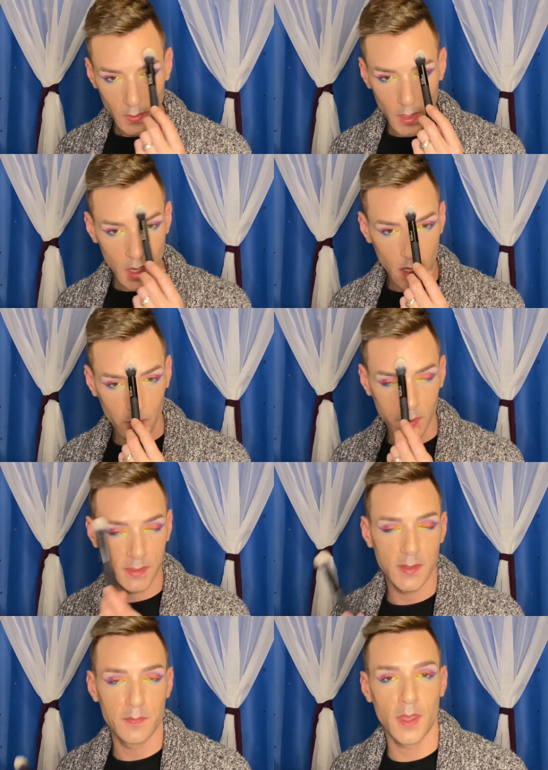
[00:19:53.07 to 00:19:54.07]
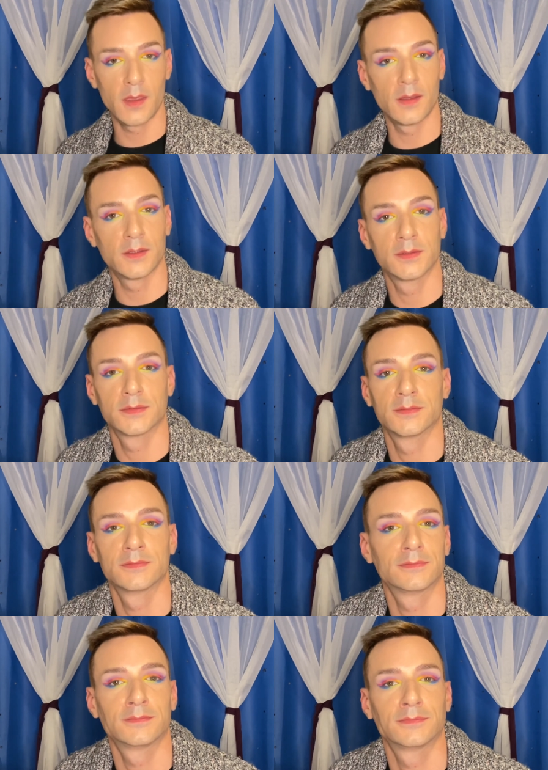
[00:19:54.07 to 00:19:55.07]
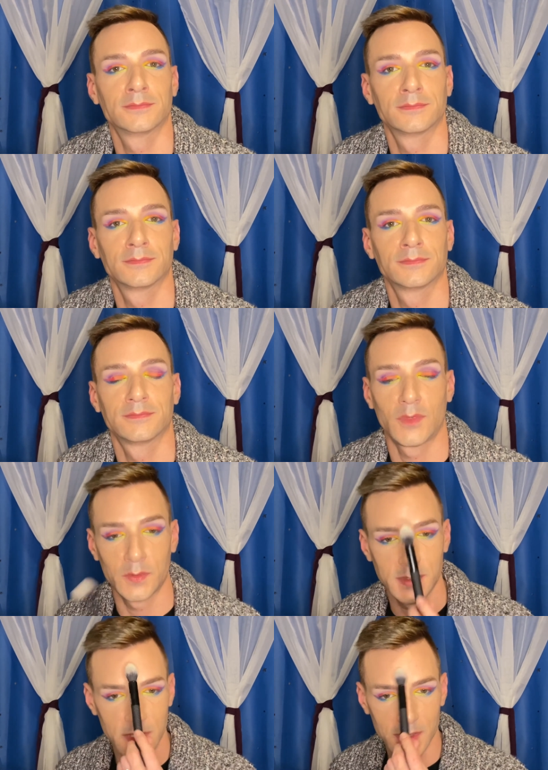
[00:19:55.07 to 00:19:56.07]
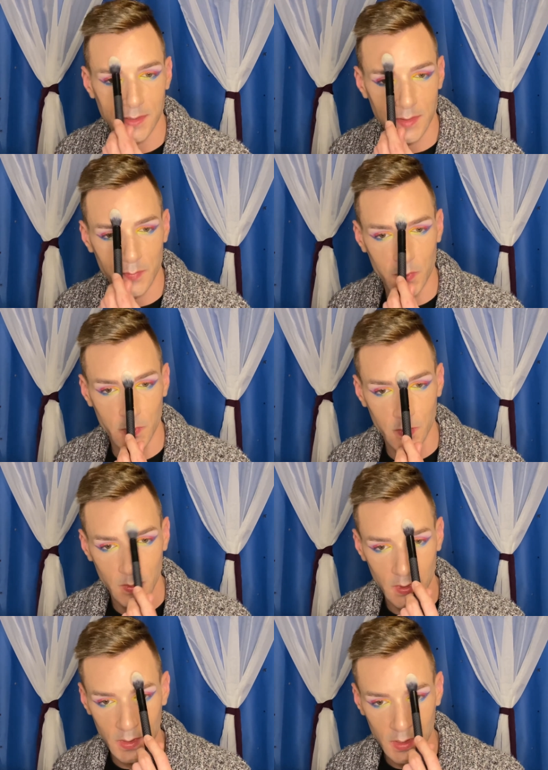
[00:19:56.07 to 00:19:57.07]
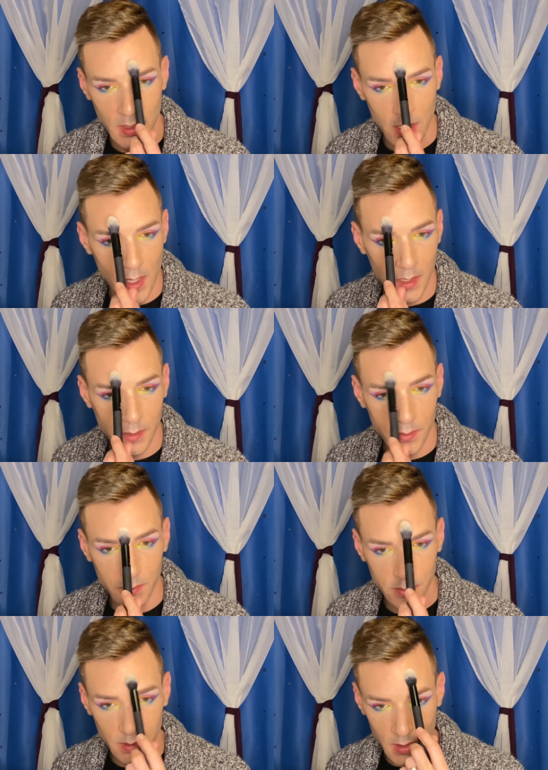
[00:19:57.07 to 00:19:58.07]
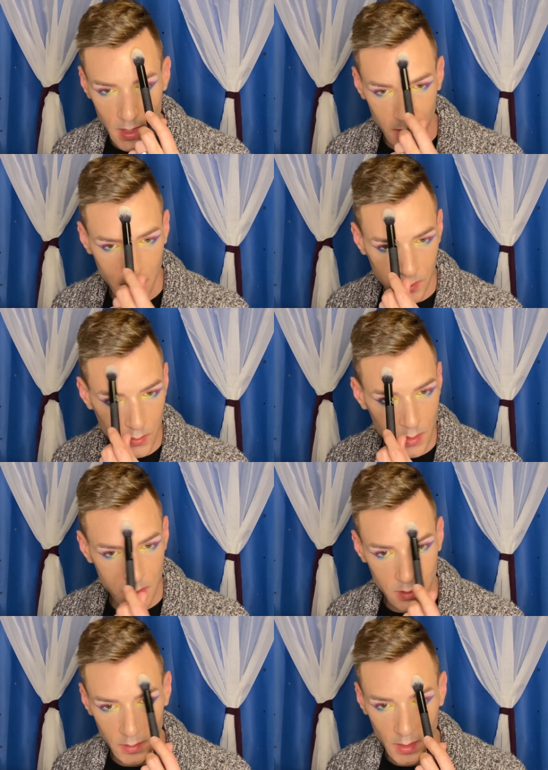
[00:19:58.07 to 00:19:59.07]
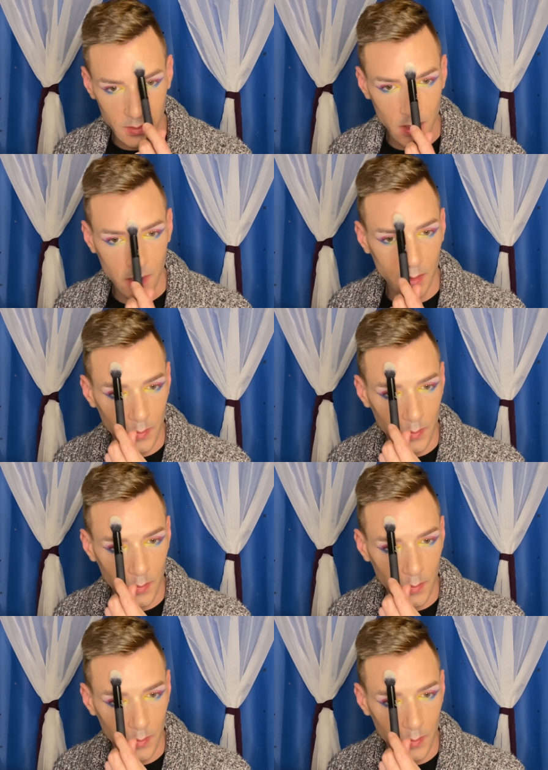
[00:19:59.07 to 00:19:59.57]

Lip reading: I went to bed. Just that simple. I got drunk at the Halloween